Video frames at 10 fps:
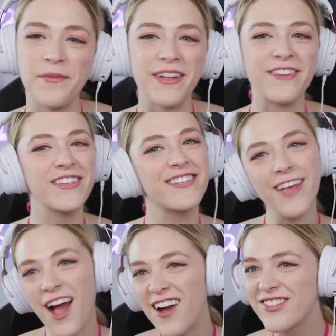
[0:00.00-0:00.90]
a bit of a
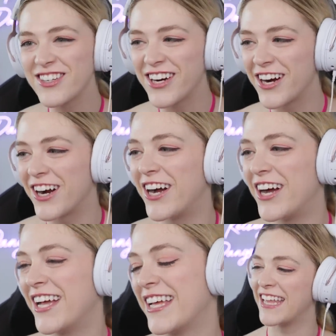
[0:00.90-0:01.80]
soft
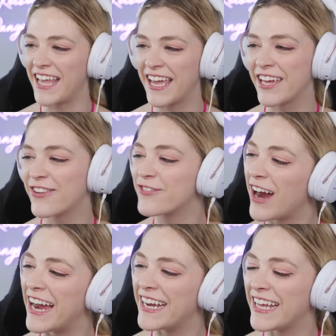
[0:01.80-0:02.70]
girl and liking
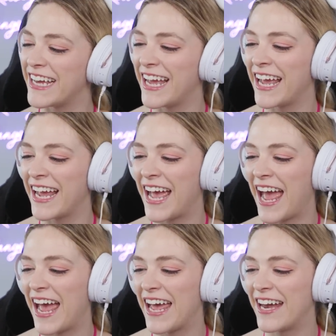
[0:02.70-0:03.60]
writing.
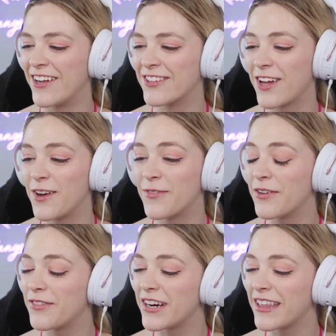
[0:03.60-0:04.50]
And also I'm
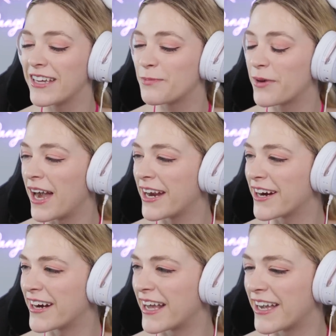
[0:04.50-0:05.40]
very like
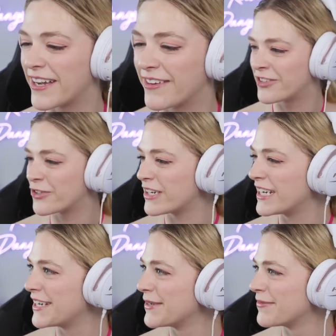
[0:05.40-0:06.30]
Briar and I
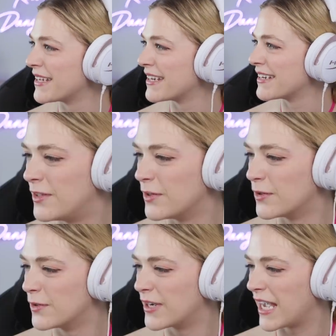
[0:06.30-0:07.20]
stream and
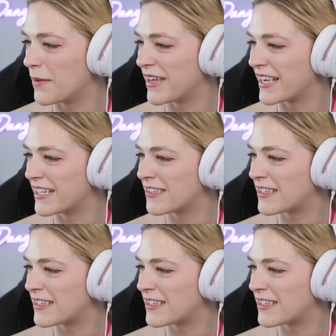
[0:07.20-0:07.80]
do gaming and